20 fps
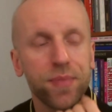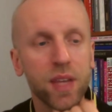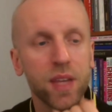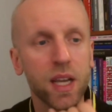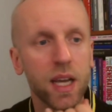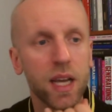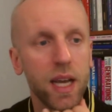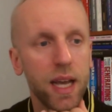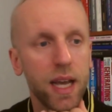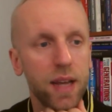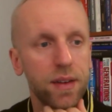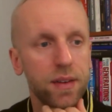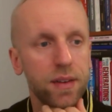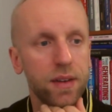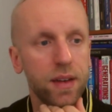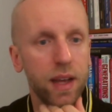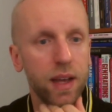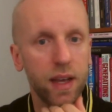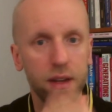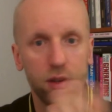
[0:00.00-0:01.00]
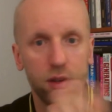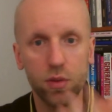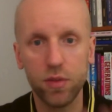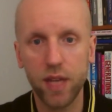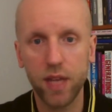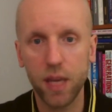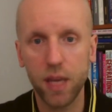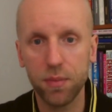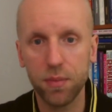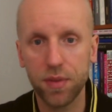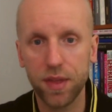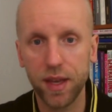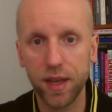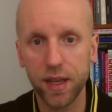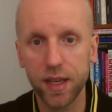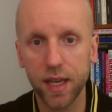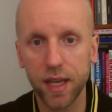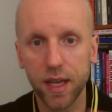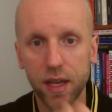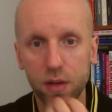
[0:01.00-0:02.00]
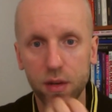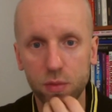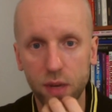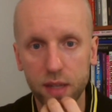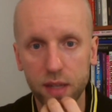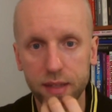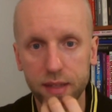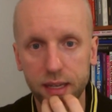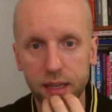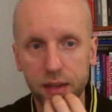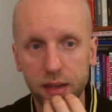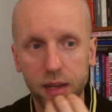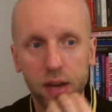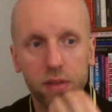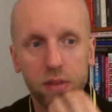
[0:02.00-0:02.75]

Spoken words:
and do deep thinking, while taking care of